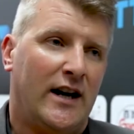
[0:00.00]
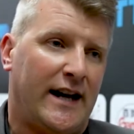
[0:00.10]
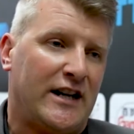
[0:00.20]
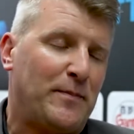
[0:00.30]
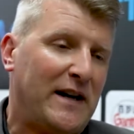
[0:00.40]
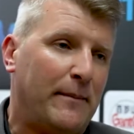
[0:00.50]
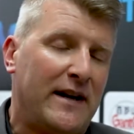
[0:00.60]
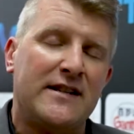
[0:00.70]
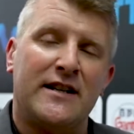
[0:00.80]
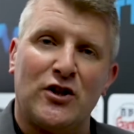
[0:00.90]
And it's been
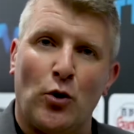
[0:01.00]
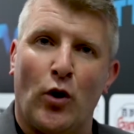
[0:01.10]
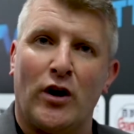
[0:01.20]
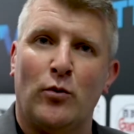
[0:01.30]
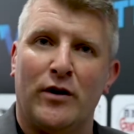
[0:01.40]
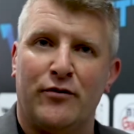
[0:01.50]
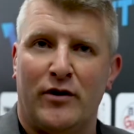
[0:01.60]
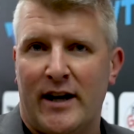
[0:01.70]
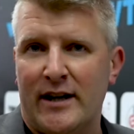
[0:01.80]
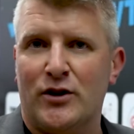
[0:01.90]
amazing to work with
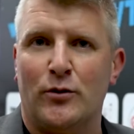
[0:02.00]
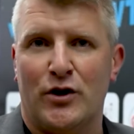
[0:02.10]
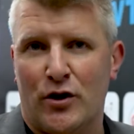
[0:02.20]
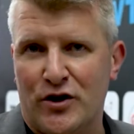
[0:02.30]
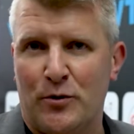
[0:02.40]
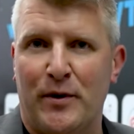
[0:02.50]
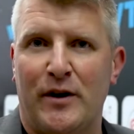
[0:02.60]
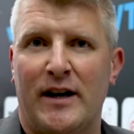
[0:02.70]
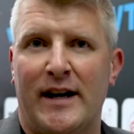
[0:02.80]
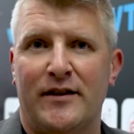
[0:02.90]
Renato and
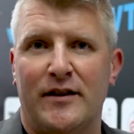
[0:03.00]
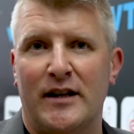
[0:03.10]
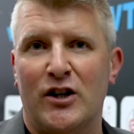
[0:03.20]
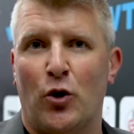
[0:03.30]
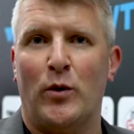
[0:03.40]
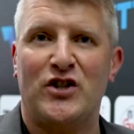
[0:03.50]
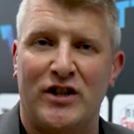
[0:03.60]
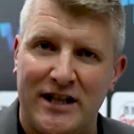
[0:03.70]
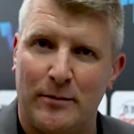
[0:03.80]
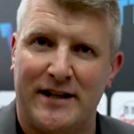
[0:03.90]
Josipa and the Croatian
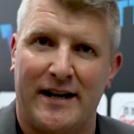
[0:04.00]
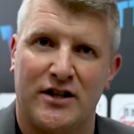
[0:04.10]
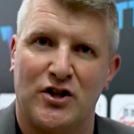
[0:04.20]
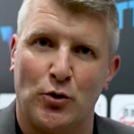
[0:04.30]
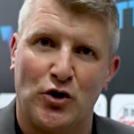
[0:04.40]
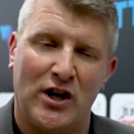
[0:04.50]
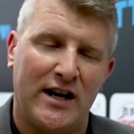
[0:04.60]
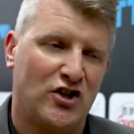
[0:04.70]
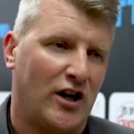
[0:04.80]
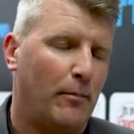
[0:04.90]
Table Tennis
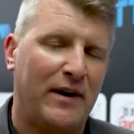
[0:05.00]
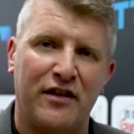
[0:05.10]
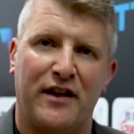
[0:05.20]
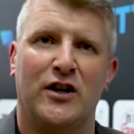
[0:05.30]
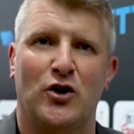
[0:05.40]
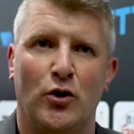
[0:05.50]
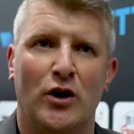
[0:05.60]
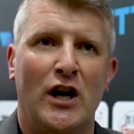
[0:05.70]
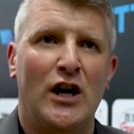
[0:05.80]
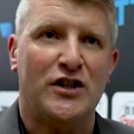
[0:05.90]
Association. A big thank you
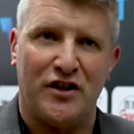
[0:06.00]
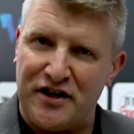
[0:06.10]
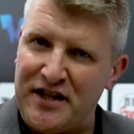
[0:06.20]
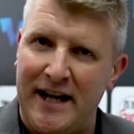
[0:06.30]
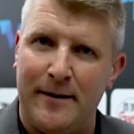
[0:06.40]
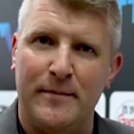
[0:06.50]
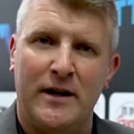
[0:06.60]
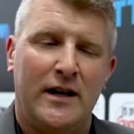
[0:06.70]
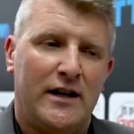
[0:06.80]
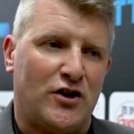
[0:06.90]
to the team,
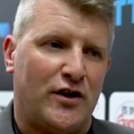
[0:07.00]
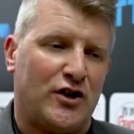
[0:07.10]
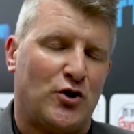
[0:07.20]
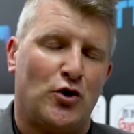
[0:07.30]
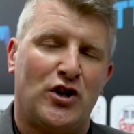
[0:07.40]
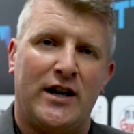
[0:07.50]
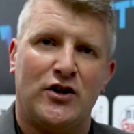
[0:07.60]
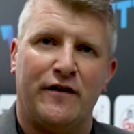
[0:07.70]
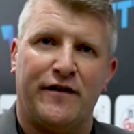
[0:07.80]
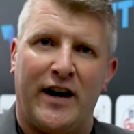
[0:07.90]
to the
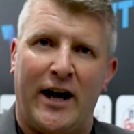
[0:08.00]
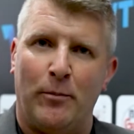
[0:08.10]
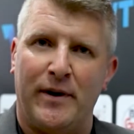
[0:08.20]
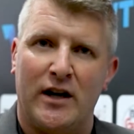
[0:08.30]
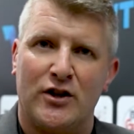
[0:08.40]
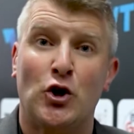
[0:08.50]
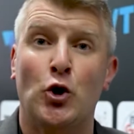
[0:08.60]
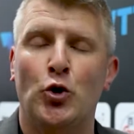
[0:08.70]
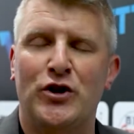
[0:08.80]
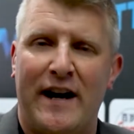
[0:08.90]
association for helping us.
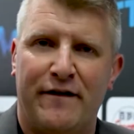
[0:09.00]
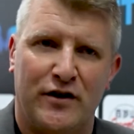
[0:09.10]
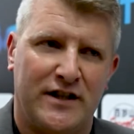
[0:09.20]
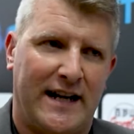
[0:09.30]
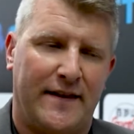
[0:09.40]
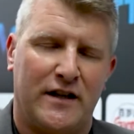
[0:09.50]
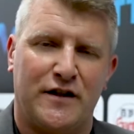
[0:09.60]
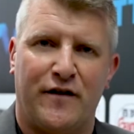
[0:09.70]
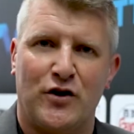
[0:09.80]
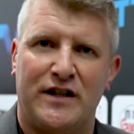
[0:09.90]
Huge effort to get this
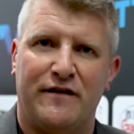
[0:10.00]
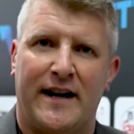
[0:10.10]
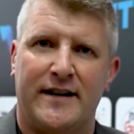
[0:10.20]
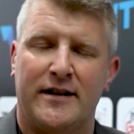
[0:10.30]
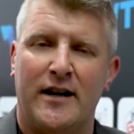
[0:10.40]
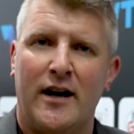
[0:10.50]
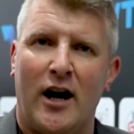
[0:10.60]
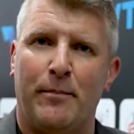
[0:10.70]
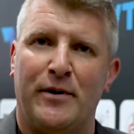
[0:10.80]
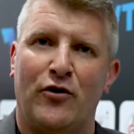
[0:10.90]
first event
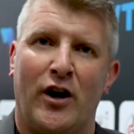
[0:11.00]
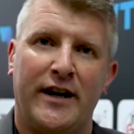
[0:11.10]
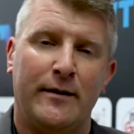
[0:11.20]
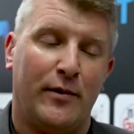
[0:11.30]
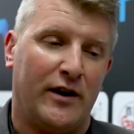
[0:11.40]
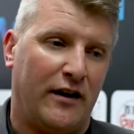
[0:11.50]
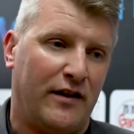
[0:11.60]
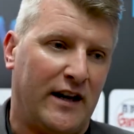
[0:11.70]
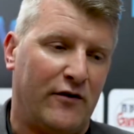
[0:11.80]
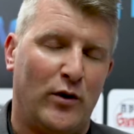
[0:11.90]
up and running. But I
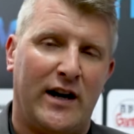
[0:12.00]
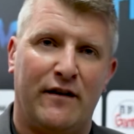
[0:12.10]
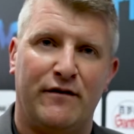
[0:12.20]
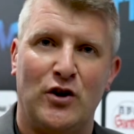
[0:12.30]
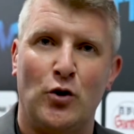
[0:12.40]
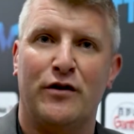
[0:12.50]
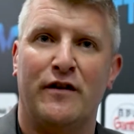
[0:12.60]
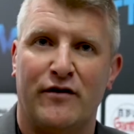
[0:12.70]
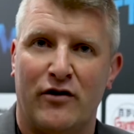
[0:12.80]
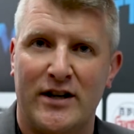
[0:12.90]
think if we have the youth
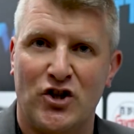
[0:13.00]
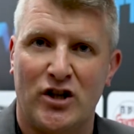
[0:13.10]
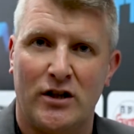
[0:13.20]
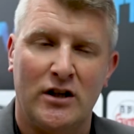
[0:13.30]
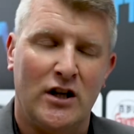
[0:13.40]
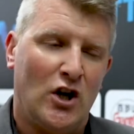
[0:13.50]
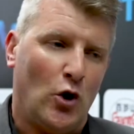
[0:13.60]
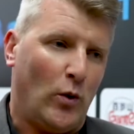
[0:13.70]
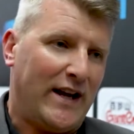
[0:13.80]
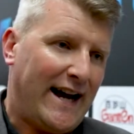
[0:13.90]
in Varaždin,
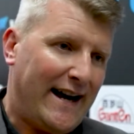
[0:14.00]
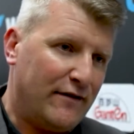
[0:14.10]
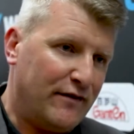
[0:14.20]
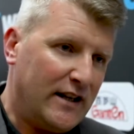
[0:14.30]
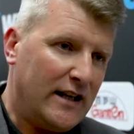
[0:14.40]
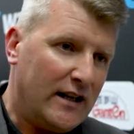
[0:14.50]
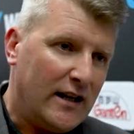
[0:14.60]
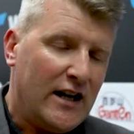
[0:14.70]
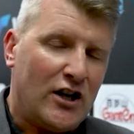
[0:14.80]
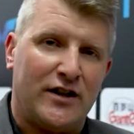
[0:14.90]
we have the
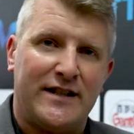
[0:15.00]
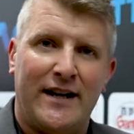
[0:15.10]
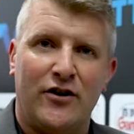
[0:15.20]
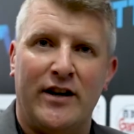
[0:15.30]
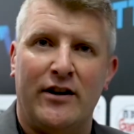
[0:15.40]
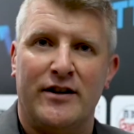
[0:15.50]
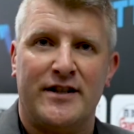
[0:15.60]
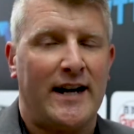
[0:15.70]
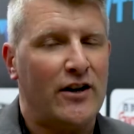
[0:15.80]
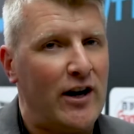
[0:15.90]
contender here in
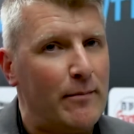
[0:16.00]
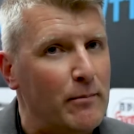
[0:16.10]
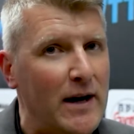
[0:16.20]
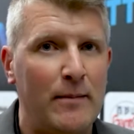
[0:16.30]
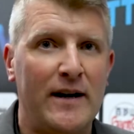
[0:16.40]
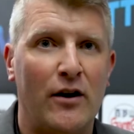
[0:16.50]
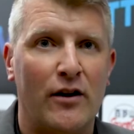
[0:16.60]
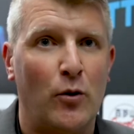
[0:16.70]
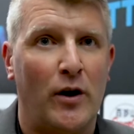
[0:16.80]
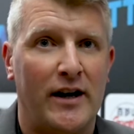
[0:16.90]
Zagreb, maybe
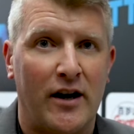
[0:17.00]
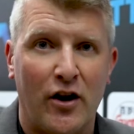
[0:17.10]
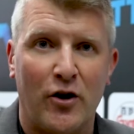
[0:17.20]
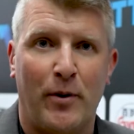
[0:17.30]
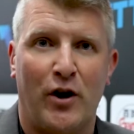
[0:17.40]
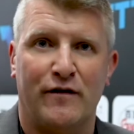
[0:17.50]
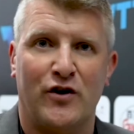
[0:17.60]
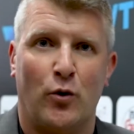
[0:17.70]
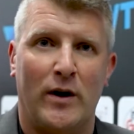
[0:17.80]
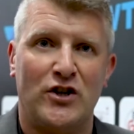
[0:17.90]
another one in another part of
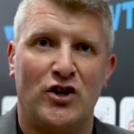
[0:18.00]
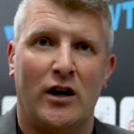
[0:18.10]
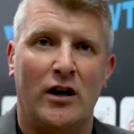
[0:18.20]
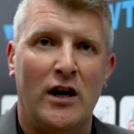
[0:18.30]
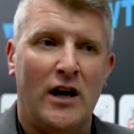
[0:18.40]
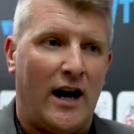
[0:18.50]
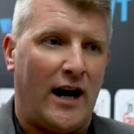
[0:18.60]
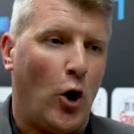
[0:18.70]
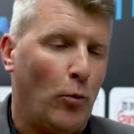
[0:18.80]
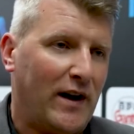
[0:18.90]
Croatia. I
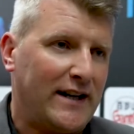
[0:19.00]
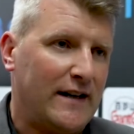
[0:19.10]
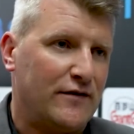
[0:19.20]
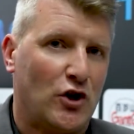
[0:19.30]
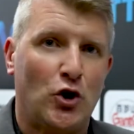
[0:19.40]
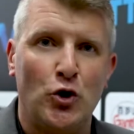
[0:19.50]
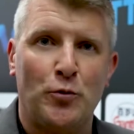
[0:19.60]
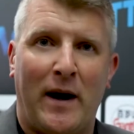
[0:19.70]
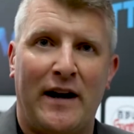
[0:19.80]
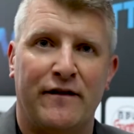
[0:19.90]
hope that gives a huge
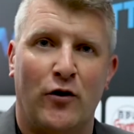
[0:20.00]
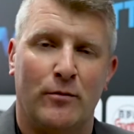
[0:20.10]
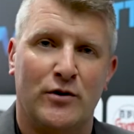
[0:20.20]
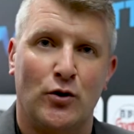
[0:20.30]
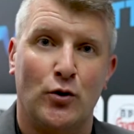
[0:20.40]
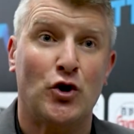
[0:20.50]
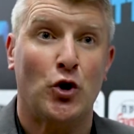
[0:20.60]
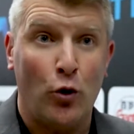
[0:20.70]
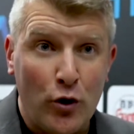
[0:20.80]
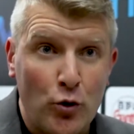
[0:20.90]
platform to
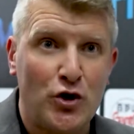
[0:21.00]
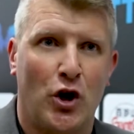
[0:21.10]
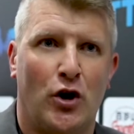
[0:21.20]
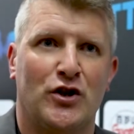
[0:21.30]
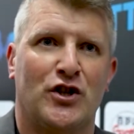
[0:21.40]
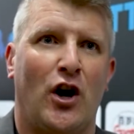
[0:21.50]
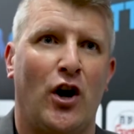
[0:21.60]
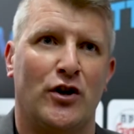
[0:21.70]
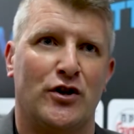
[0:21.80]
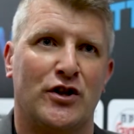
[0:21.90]
show those young
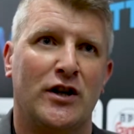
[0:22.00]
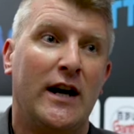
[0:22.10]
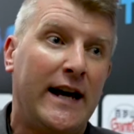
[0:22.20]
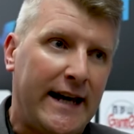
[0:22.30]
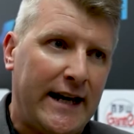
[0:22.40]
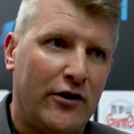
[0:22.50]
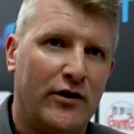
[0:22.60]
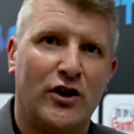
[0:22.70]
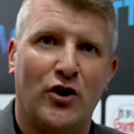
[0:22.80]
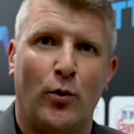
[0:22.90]
stars here
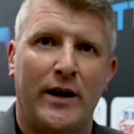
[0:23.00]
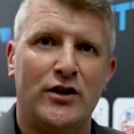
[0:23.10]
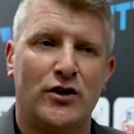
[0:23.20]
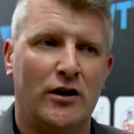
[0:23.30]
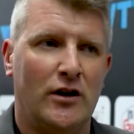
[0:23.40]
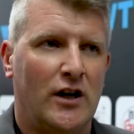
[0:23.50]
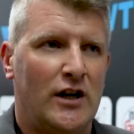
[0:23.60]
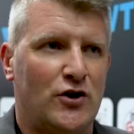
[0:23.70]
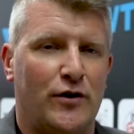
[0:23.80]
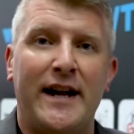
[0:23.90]
in Croatia,
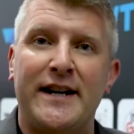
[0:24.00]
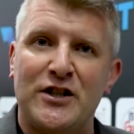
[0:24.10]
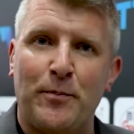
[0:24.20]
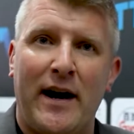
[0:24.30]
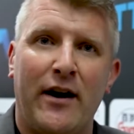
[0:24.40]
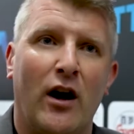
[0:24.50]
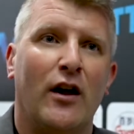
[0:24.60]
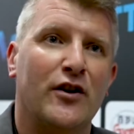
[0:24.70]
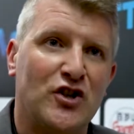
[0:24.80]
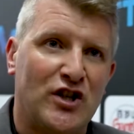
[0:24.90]
to then inspire
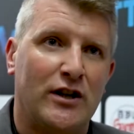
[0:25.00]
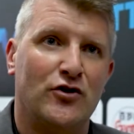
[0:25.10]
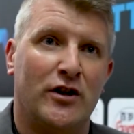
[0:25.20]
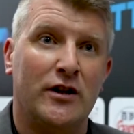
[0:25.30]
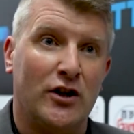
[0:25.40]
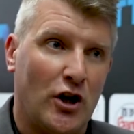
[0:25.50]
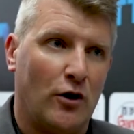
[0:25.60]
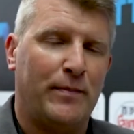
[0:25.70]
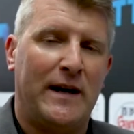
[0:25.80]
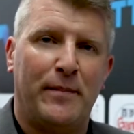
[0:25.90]
other children,
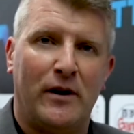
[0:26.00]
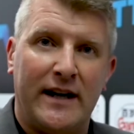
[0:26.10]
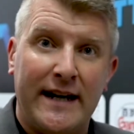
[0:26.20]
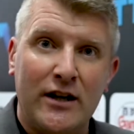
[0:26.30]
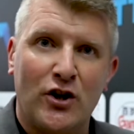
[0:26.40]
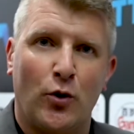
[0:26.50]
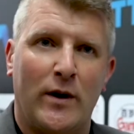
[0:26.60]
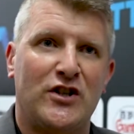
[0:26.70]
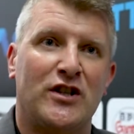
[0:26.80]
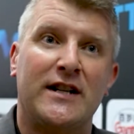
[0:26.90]
young people in
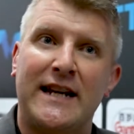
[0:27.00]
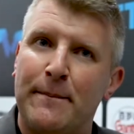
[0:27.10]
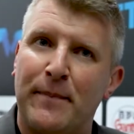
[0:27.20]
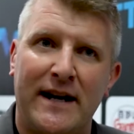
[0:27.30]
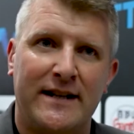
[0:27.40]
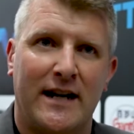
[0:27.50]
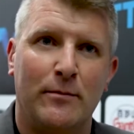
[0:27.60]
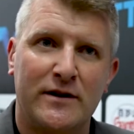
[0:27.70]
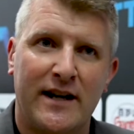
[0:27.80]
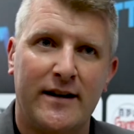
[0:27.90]
Croatia to keep playing
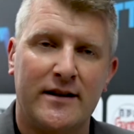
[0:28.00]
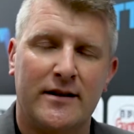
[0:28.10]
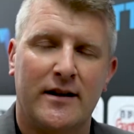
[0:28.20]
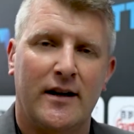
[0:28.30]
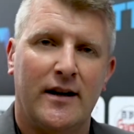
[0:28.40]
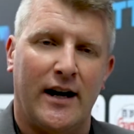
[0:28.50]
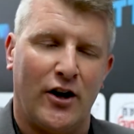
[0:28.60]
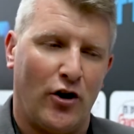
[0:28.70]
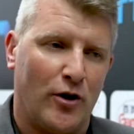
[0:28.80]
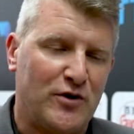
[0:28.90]
table tennis. And
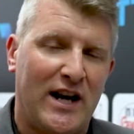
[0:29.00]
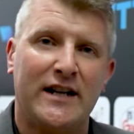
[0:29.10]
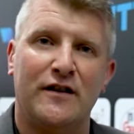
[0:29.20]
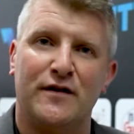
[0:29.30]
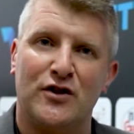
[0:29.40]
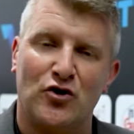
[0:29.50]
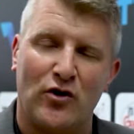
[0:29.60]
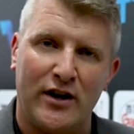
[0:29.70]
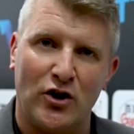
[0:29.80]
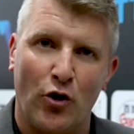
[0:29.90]
our objective is to
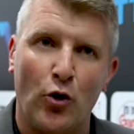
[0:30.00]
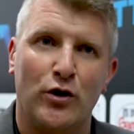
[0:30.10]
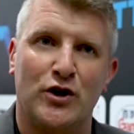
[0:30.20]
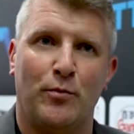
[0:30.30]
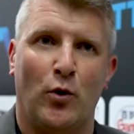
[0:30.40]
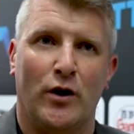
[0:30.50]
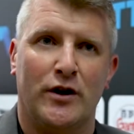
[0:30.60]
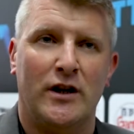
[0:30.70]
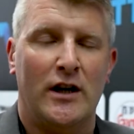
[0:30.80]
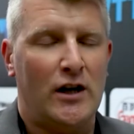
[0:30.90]
try to grow the sport.